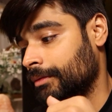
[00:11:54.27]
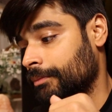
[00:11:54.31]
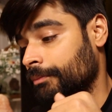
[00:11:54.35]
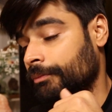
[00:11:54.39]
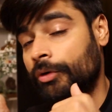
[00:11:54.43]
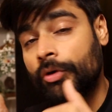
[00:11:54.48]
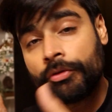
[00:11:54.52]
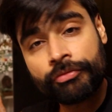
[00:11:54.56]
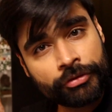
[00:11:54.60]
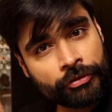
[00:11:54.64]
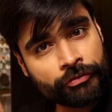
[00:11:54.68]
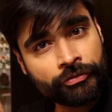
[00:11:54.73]

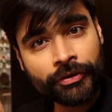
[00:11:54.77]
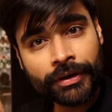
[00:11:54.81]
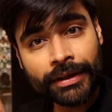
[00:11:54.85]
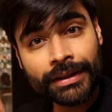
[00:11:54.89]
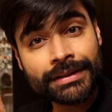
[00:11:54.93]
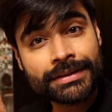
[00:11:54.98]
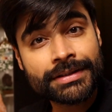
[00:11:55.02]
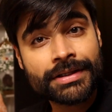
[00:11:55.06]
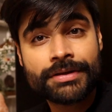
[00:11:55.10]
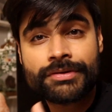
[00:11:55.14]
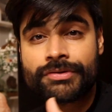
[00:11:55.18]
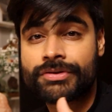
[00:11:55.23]
proof of
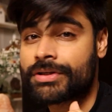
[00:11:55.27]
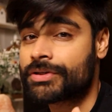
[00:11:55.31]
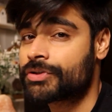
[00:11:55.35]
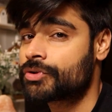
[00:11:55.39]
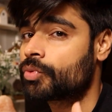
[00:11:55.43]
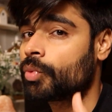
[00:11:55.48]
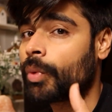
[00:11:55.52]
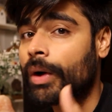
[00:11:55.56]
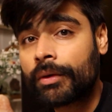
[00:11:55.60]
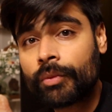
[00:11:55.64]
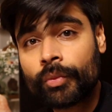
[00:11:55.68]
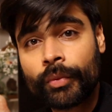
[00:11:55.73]
funds is just
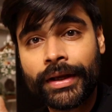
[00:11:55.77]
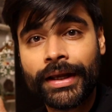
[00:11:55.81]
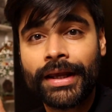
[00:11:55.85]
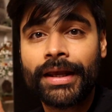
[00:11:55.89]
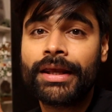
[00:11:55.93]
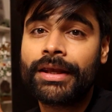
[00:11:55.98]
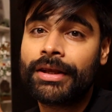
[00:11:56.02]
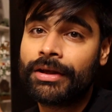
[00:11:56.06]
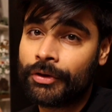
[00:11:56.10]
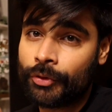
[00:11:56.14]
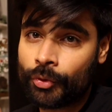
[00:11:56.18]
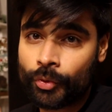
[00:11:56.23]
one way
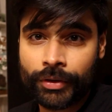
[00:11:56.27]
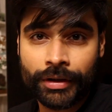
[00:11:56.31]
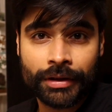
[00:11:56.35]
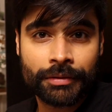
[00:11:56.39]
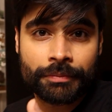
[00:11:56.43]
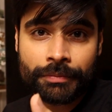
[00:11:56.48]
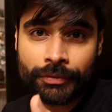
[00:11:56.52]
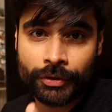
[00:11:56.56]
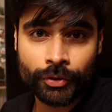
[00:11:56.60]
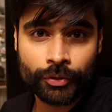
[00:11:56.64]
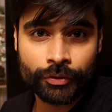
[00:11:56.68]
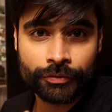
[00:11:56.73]
you can
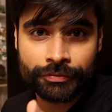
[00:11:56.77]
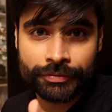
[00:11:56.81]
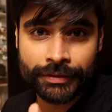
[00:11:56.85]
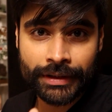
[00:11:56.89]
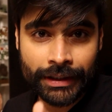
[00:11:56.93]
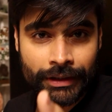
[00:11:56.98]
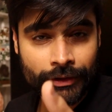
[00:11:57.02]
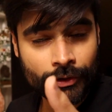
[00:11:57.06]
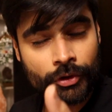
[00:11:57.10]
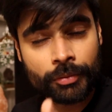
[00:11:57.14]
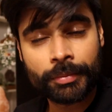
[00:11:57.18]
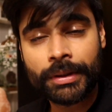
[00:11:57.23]
prove
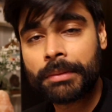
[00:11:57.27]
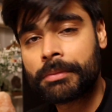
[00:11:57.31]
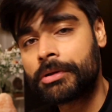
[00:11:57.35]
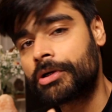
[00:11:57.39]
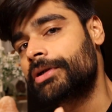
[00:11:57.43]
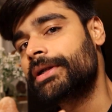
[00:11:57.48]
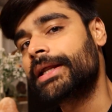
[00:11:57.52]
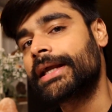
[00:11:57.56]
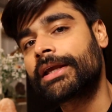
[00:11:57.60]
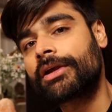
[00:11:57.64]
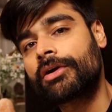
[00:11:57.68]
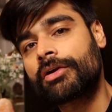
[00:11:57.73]
that you'll be able to
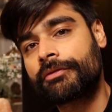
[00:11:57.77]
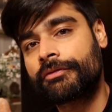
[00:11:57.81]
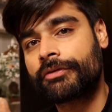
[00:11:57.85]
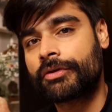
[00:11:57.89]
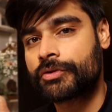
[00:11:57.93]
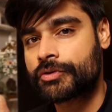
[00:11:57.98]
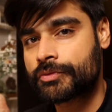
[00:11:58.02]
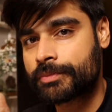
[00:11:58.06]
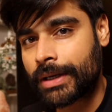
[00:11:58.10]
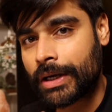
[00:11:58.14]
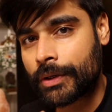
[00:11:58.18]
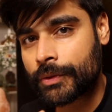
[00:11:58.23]
take care of your
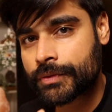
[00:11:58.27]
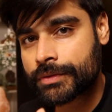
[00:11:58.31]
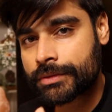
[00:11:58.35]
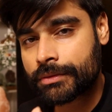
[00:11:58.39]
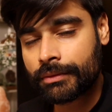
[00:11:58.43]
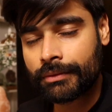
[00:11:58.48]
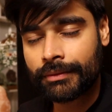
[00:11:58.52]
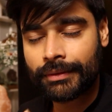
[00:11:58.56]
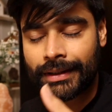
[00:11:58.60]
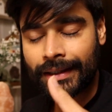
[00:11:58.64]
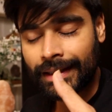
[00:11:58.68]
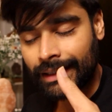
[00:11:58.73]
spouse.
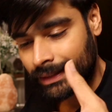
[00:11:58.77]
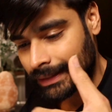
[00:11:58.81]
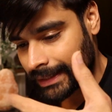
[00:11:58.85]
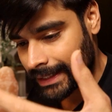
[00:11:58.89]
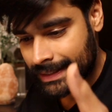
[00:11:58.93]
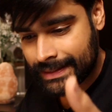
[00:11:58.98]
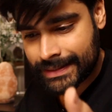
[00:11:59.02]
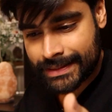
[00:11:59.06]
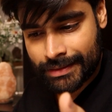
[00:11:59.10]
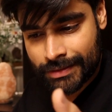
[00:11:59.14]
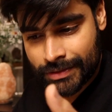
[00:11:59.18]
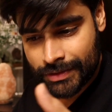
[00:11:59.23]

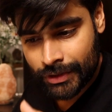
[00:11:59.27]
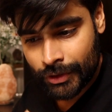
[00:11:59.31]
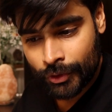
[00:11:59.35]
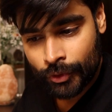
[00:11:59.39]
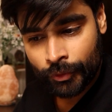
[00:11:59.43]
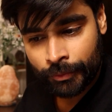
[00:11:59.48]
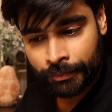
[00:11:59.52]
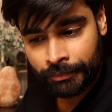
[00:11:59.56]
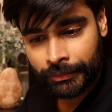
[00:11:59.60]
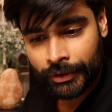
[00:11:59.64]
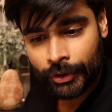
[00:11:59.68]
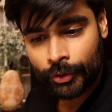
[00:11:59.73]
Let's
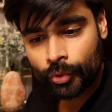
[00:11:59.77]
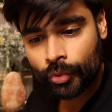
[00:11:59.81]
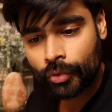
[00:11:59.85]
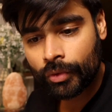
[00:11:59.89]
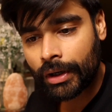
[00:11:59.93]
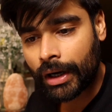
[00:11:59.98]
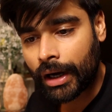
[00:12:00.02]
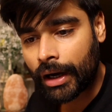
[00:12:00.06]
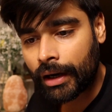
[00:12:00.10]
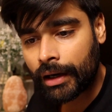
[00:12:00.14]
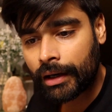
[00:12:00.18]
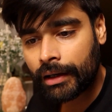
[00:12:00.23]
assume you
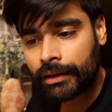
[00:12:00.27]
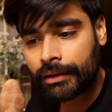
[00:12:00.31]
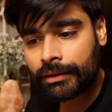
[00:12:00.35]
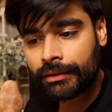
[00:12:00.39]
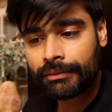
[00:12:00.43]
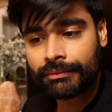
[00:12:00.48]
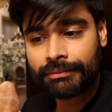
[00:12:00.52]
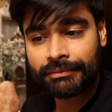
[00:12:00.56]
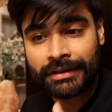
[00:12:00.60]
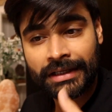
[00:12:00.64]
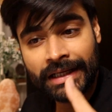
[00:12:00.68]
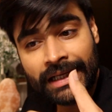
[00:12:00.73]
are
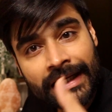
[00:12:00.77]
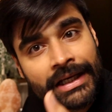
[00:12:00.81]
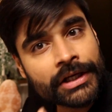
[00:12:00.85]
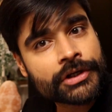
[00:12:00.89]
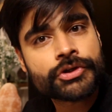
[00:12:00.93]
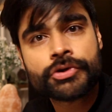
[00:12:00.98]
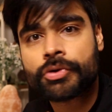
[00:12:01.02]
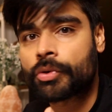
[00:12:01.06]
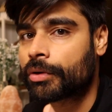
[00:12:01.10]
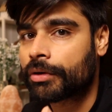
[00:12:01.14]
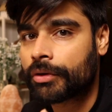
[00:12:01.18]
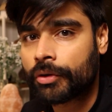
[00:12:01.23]
really
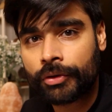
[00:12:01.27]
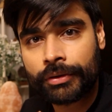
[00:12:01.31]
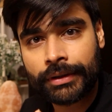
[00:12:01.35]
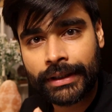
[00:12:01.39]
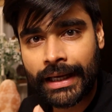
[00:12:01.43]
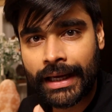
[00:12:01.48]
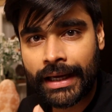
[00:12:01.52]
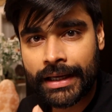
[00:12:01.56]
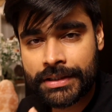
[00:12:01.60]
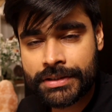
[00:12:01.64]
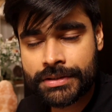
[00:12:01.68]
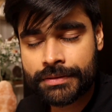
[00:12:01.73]
short on
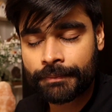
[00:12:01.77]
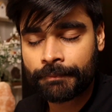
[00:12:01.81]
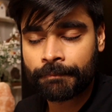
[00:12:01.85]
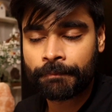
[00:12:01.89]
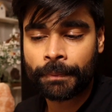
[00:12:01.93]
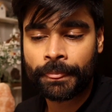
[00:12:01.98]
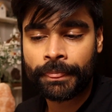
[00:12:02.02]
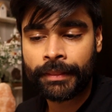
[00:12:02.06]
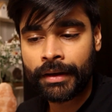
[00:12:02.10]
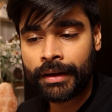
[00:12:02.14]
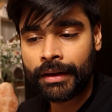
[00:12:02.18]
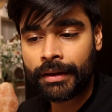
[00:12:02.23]
cash.
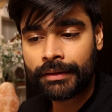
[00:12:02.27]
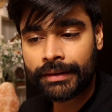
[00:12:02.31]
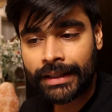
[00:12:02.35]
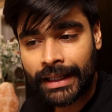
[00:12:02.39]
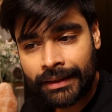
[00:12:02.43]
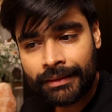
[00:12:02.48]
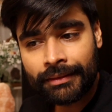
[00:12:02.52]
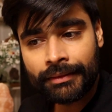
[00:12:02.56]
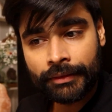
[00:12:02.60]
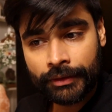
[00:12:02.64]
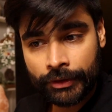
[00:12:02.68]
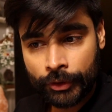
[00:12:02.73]

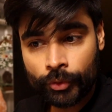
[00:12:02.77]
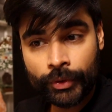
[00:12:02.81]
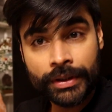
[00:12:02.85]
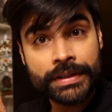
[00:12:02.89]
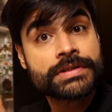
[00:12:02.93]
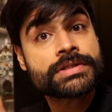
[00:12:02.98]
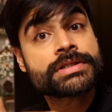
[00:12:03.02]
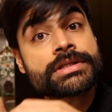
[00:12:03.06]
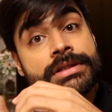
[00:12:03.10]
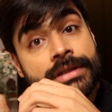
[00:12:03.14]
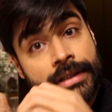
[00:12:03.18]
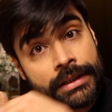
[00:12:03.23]
Then you can
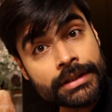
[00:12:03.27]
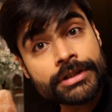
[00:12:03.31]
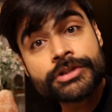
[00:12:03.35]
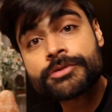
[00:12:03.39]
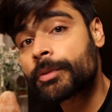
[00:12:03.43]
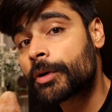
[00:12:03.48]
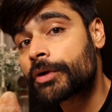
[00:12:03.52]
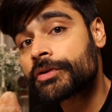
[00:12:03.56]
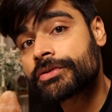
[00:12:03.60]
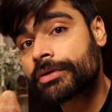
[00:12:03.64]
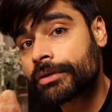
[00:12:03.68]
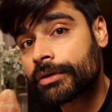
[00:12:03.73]
still
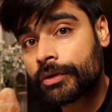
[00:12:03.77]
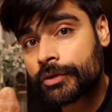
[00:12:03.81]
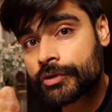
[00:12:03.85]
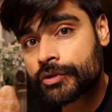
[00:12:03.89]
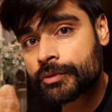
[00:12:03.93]
sponsor your